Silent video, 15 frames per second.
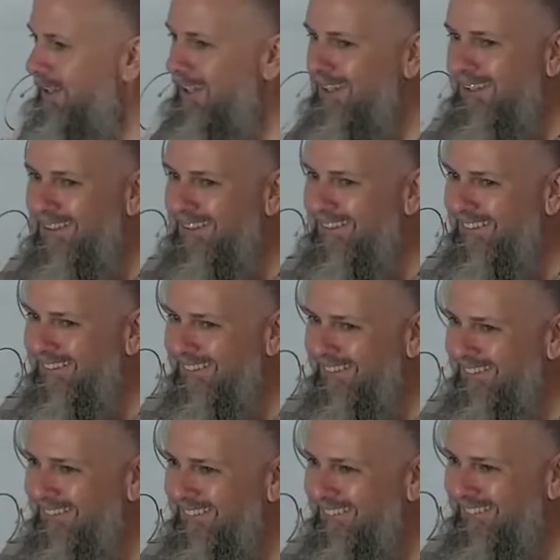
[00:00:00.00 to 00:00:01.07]
key?
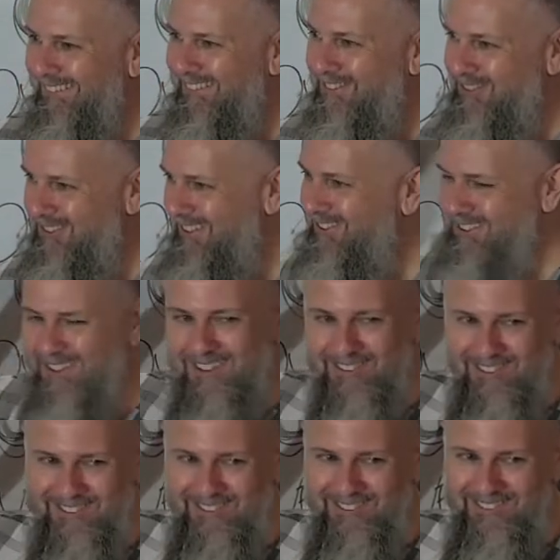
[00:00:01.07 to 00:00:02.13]

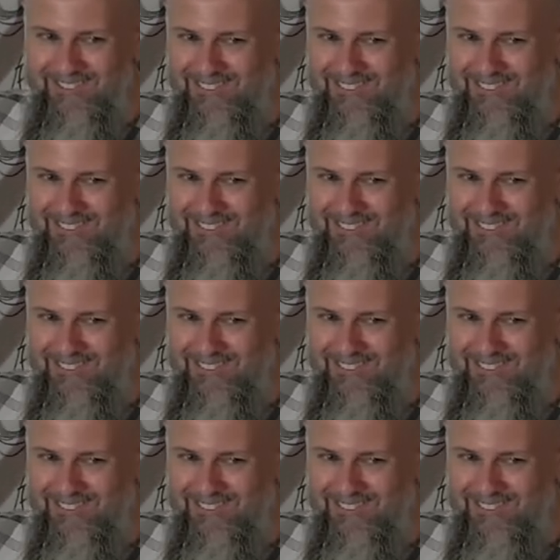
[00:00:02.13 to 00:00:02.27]
Jesus.